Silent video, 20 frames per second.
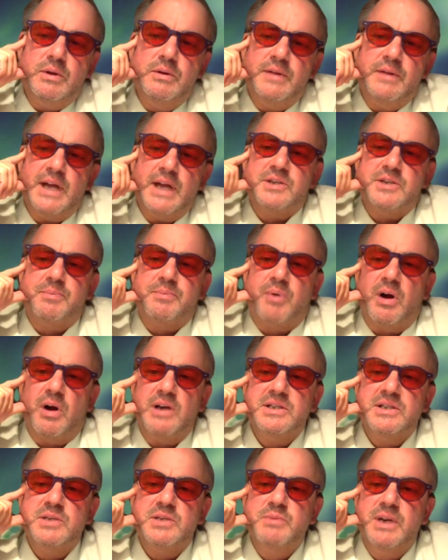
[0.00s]
That
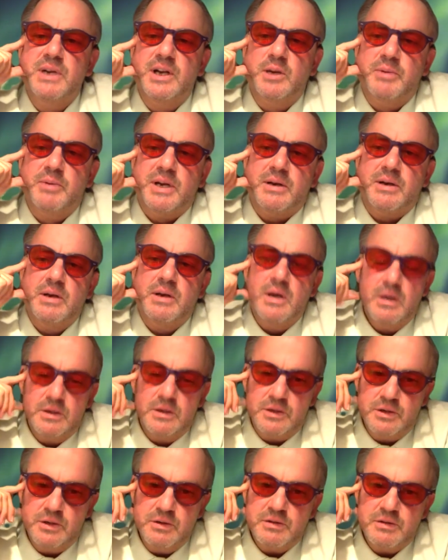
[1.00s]
surprises me a little bit.
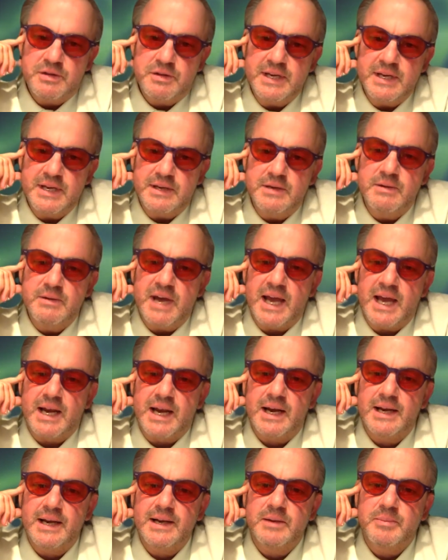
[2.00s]
Do you think you had a
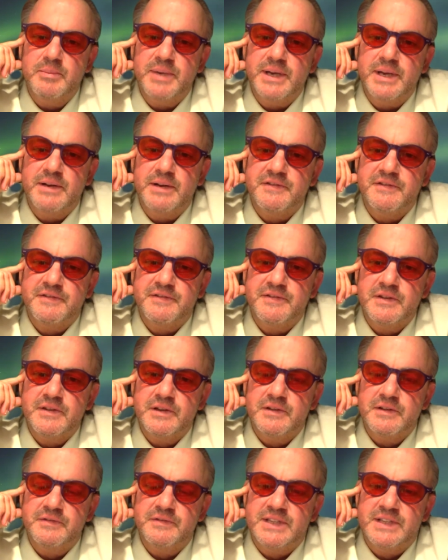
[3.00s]
little bit of
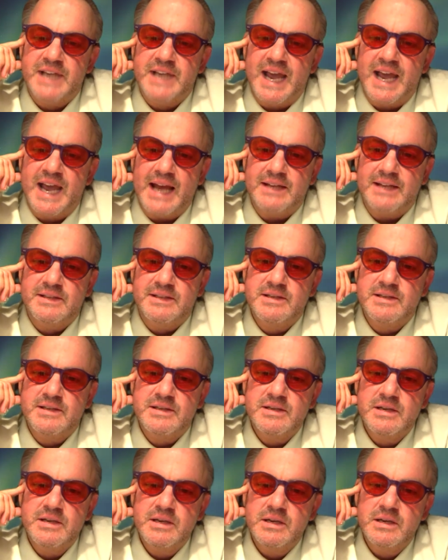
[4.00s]

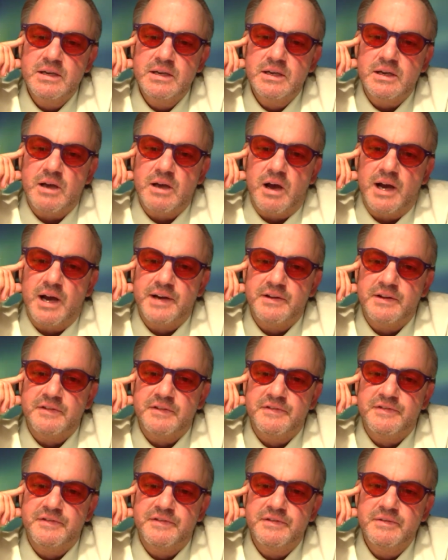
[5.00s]
dad's kind
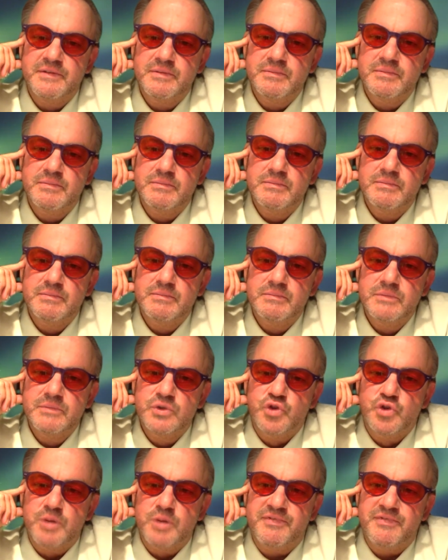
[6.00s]
of
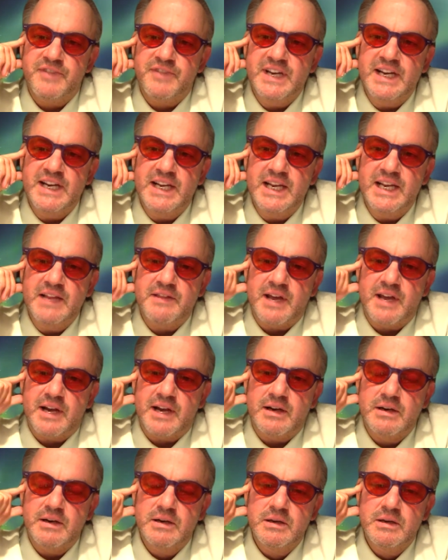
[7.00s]
drip feeding that